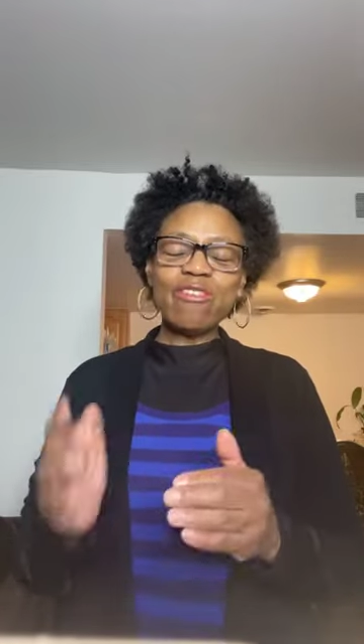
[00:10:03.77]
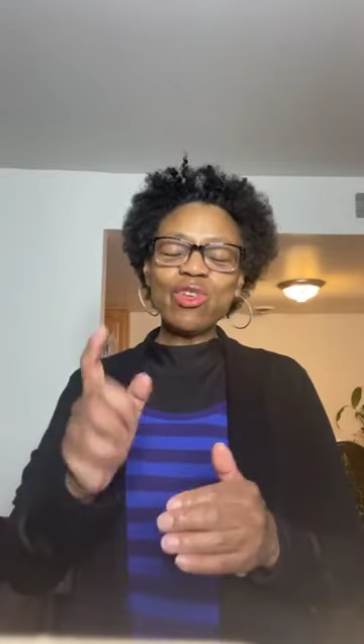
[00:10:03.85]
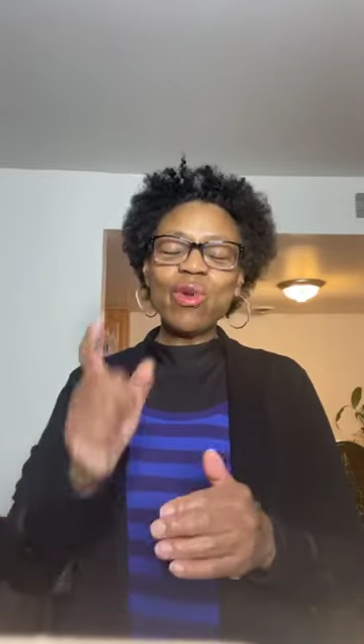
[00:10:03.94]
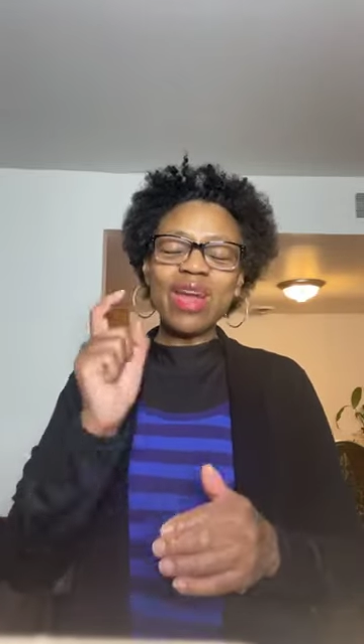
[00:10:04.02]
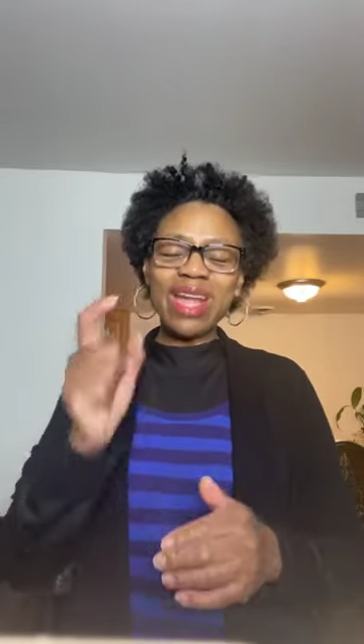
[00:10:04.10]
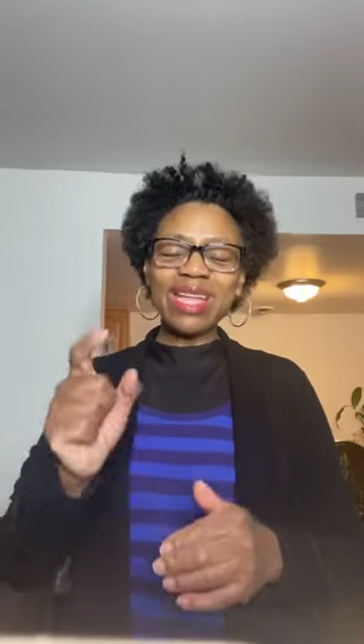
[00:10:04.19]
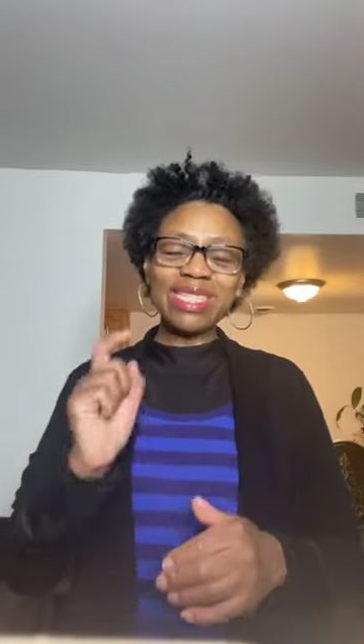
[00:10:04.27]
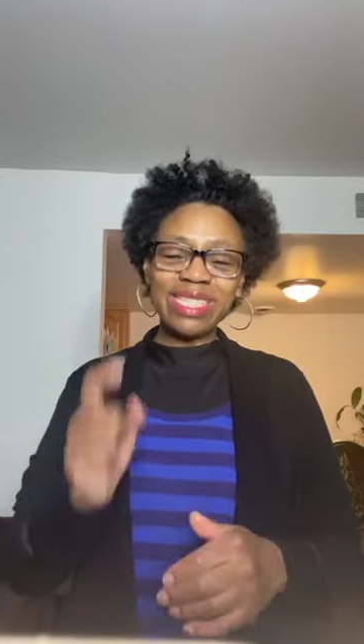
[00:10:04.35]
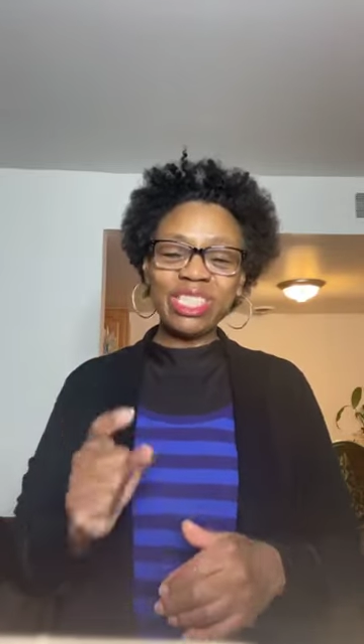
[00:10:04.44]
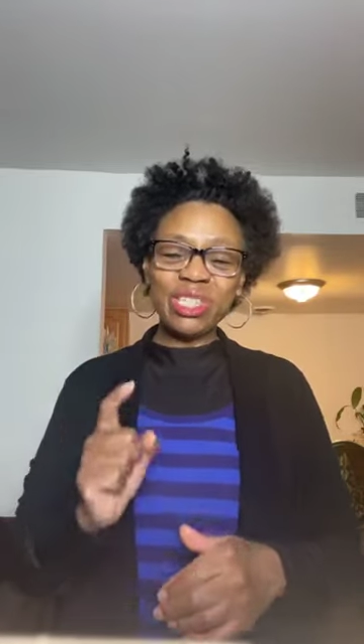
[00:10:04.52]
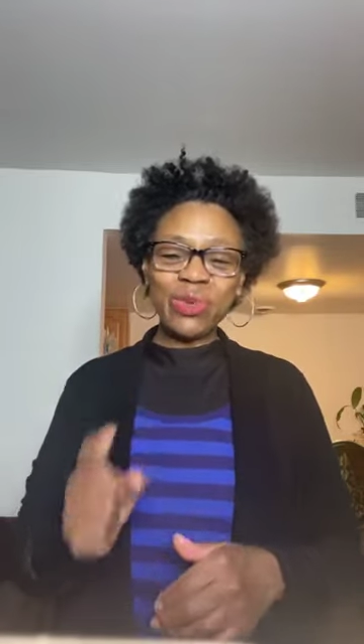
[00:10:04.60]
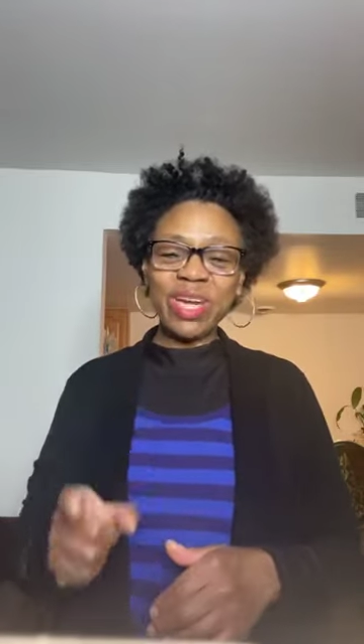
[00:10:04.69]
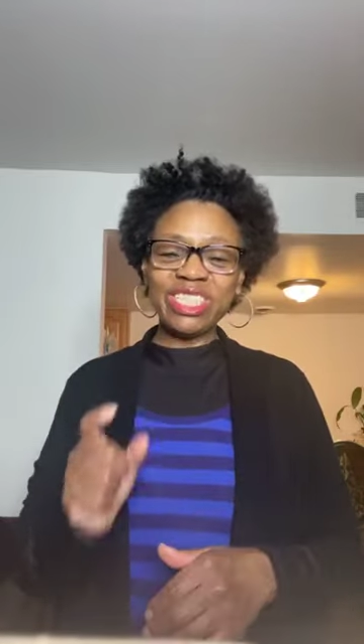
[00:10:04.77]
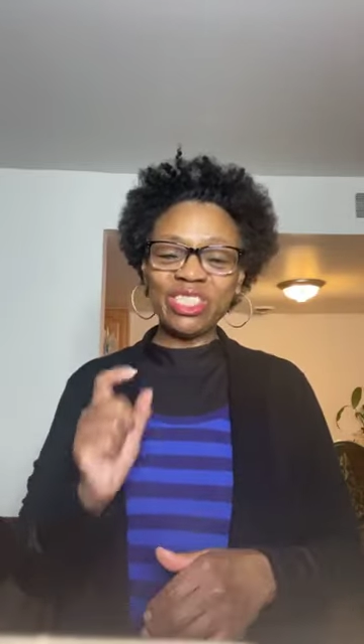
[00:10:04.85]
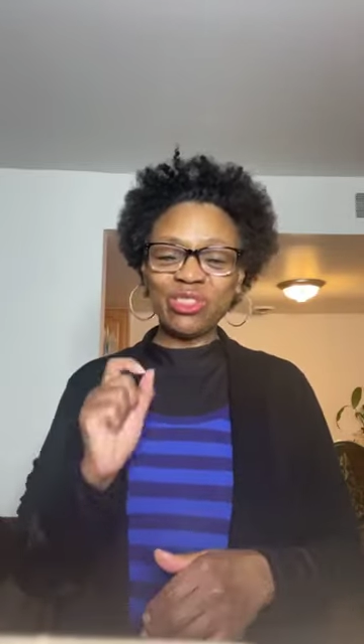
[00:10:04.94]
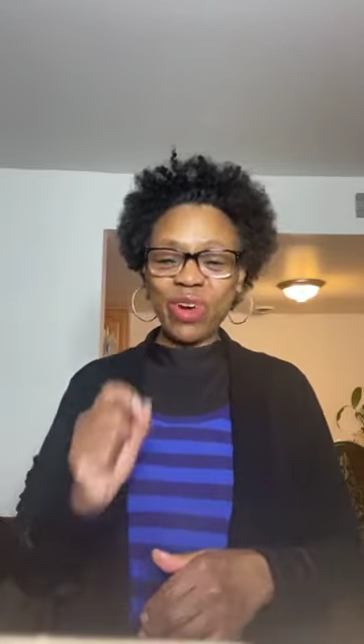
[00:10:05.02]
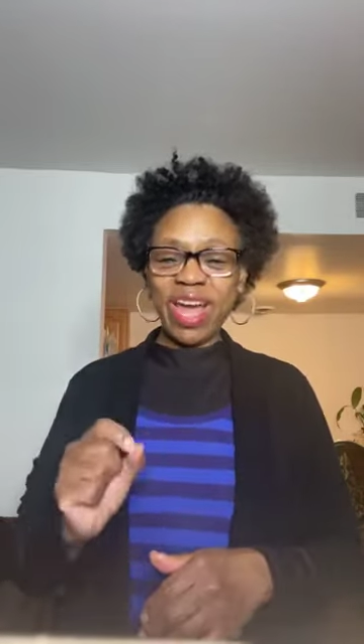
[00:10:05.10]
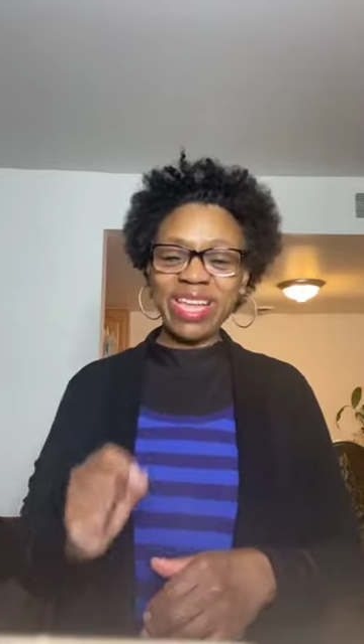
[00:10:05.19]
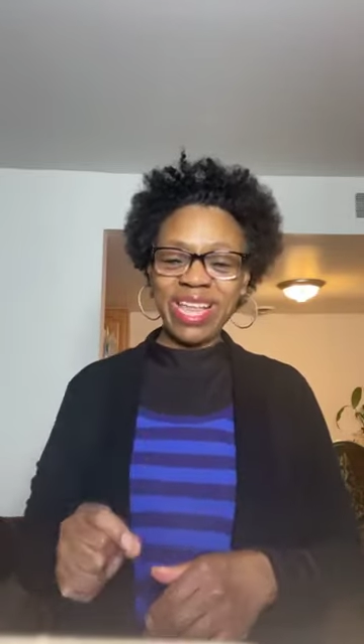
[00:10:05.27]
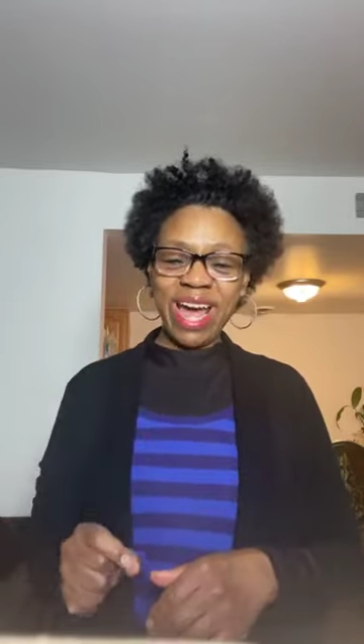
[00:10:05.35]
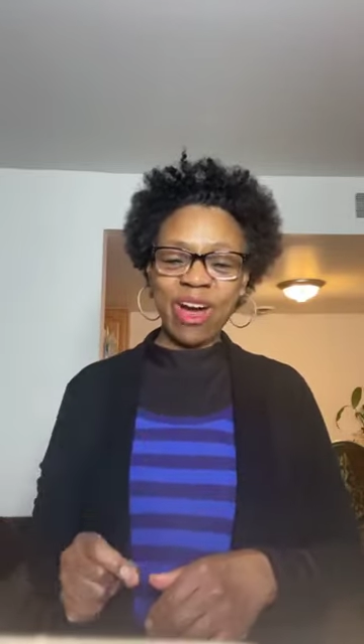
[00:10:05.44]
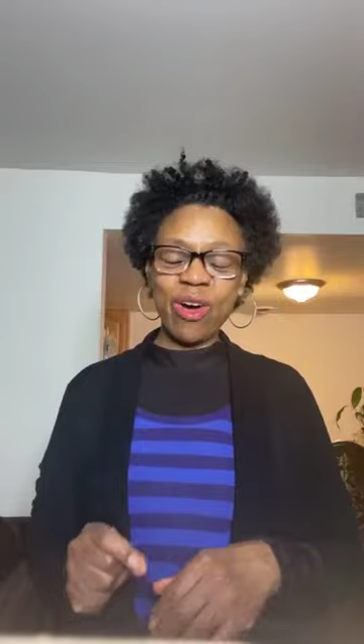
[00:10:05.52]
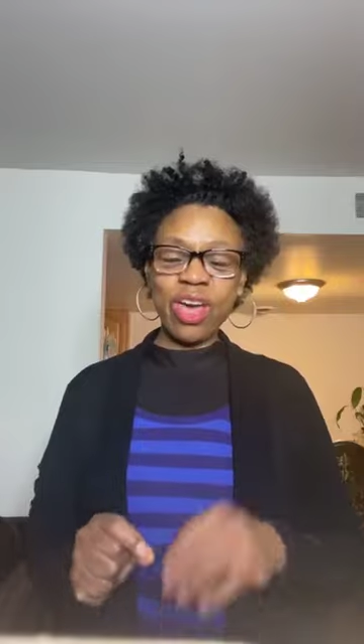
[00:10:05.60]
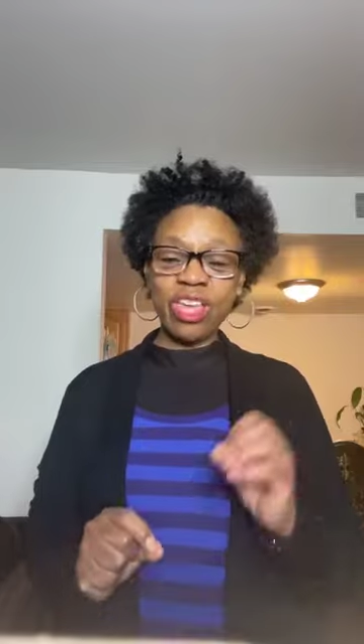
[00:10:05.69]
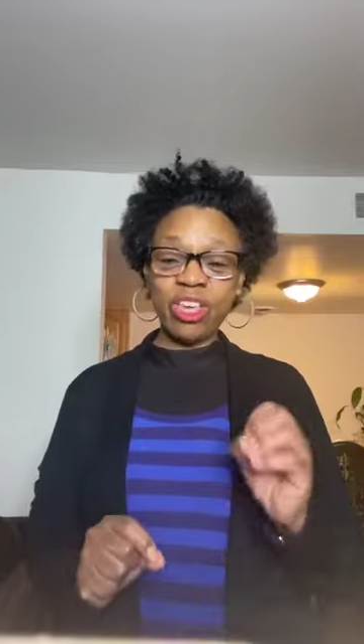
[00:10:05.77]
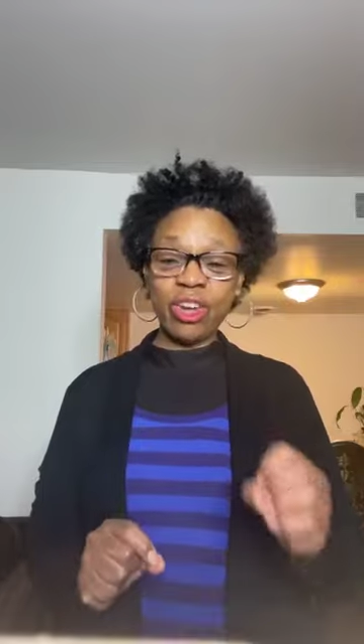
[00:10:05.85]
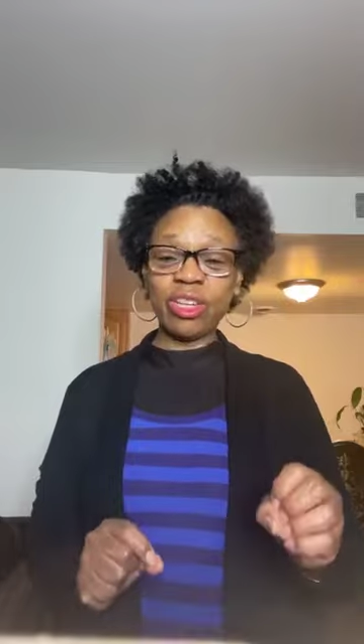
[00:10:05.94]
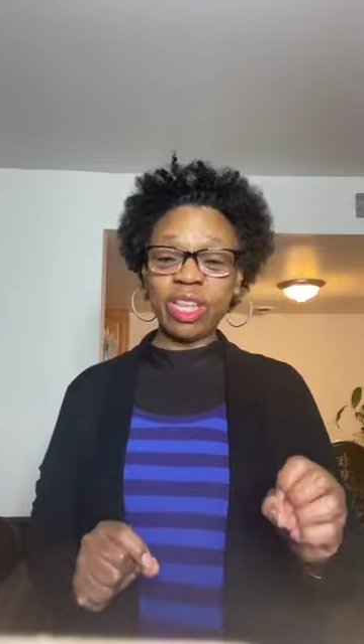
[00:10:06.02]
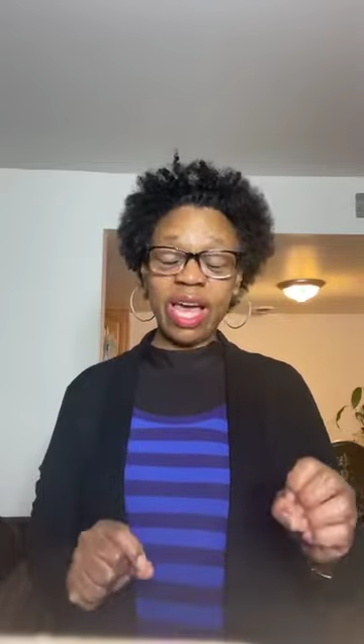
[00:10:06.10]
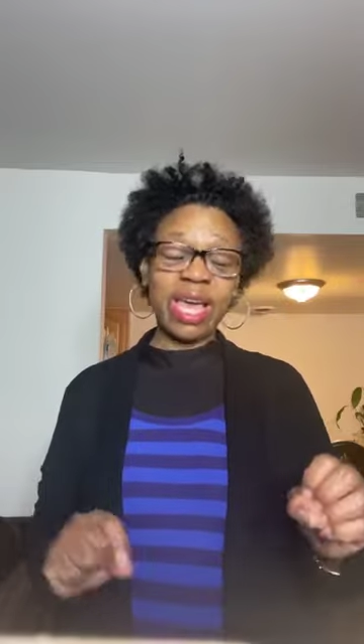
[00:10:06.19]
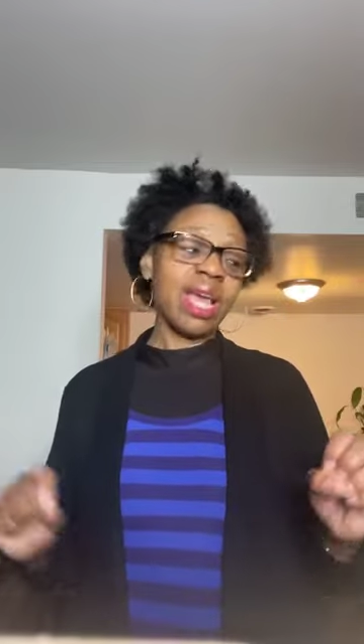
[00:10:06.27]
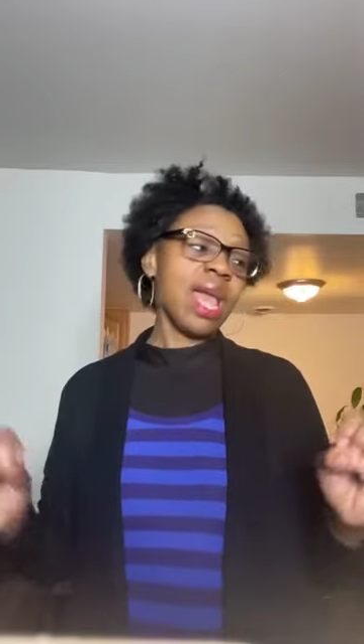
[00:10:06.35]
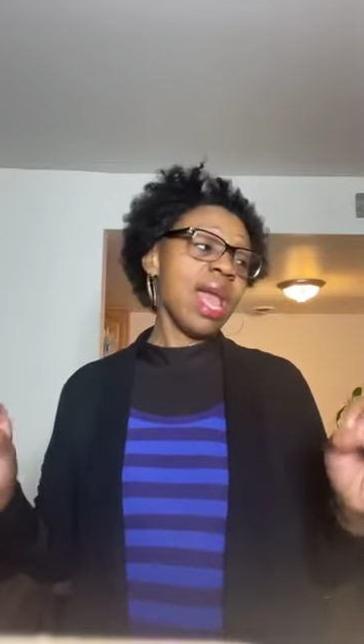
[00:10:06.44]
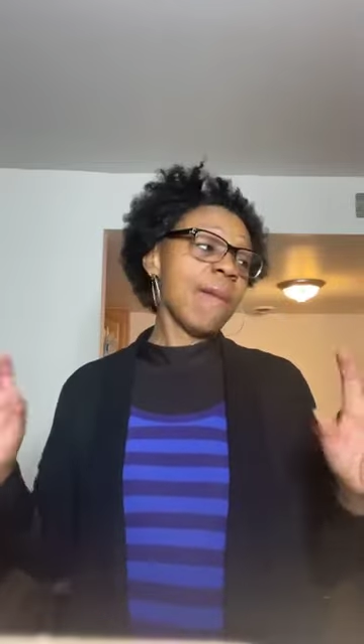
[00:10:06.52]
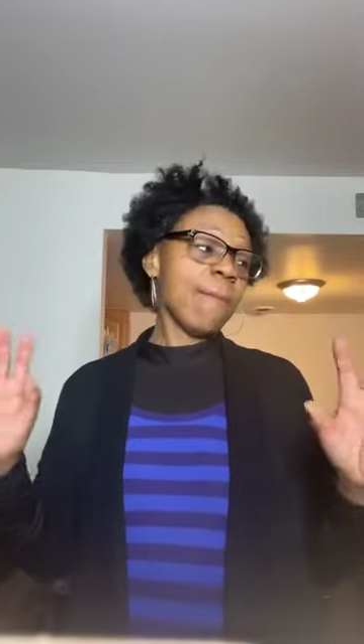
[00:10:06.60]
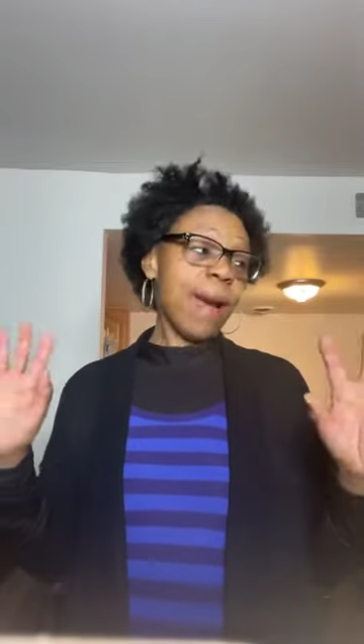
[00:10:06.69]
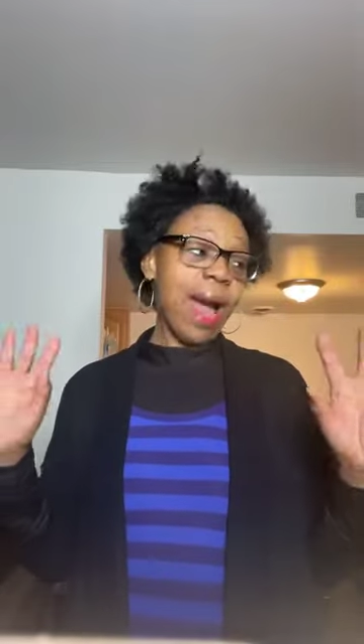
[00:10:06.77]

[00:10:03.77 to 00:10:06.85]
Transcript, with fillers: If you are in a situation right now and you're like,